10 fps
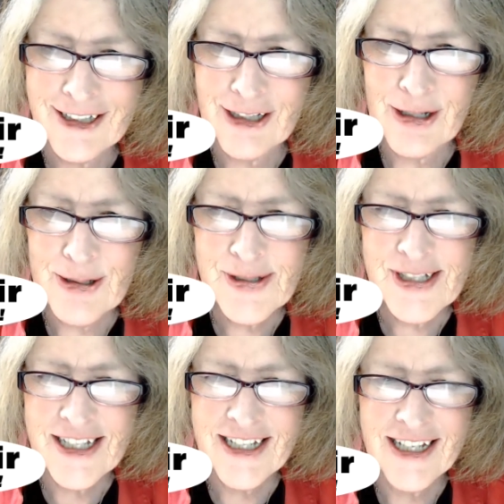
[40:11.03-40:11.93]

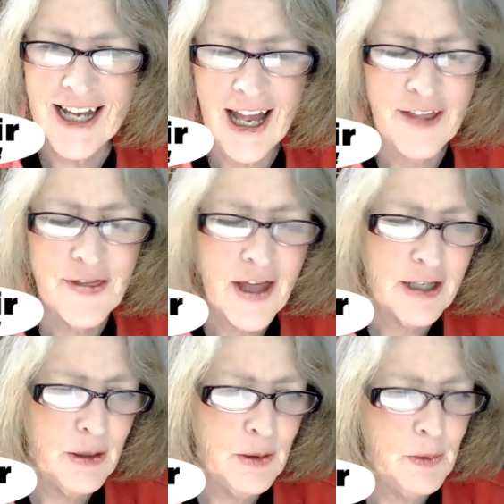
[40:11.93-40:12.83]
closing,
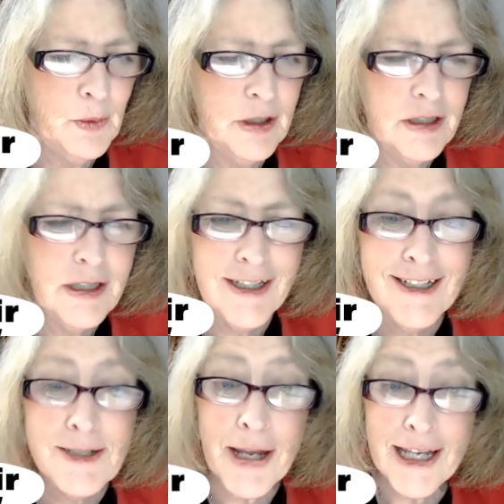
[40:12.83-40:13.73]
that you really
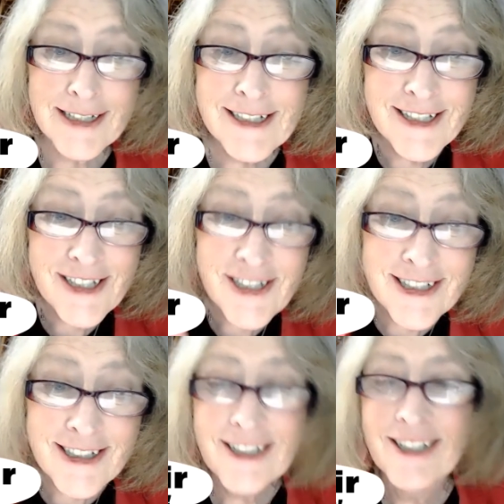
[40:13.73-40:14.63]
need to pay
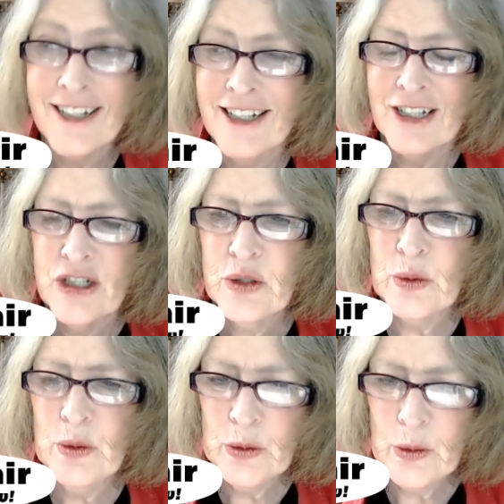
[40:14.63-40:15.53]
attention
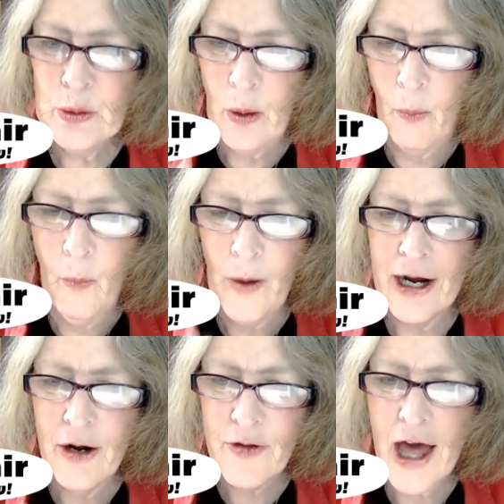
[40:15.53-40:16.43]
to
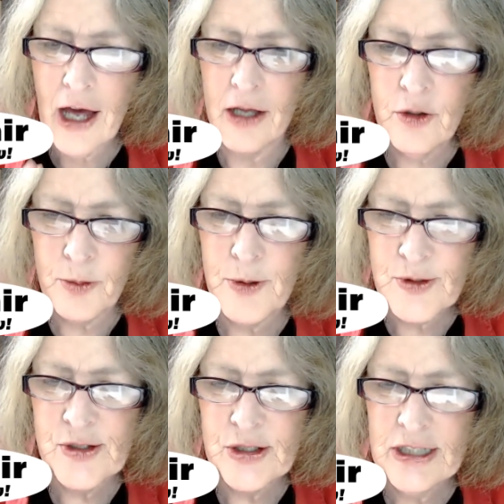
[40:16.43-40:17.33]
where that other
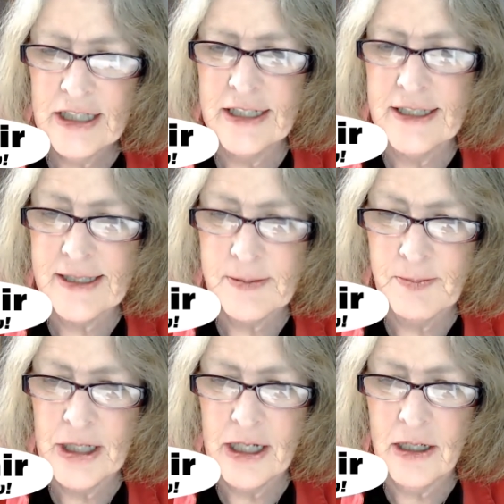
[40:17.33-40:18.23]
person is,
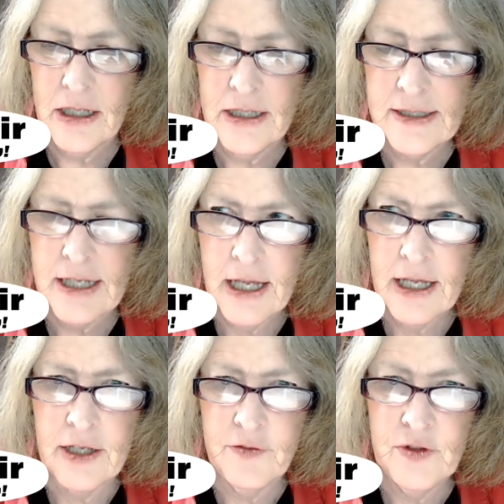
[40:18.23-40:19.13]
because
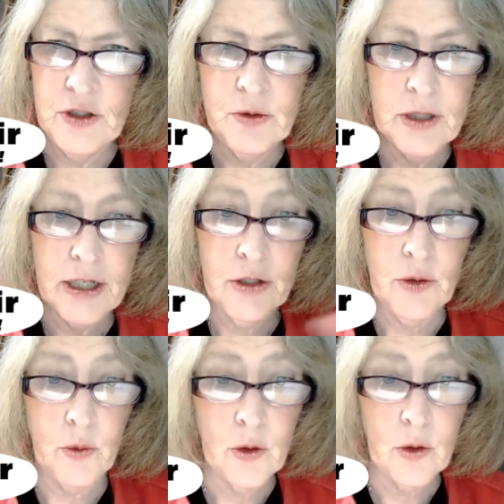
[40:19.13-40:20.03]
if you
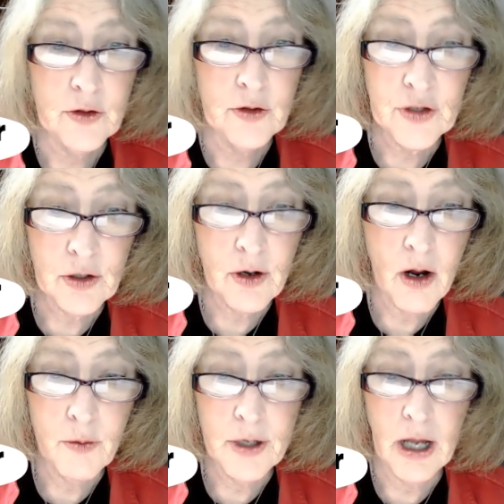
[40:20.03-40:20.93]
ignore that they're
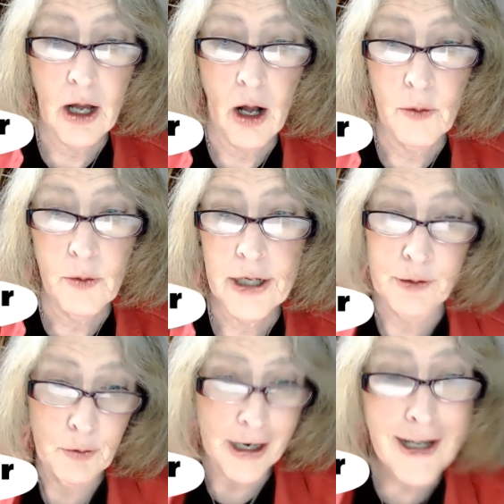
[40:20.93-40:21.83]

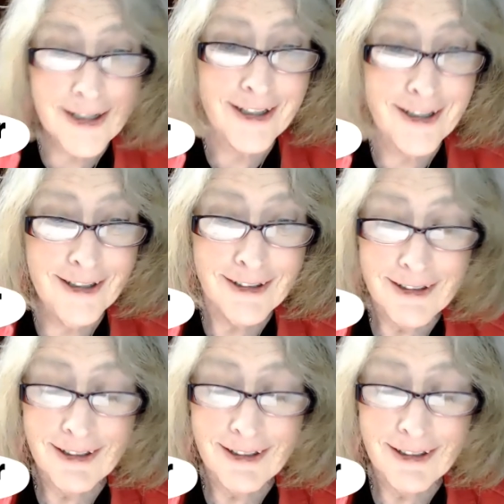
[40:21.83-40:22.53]
already ready,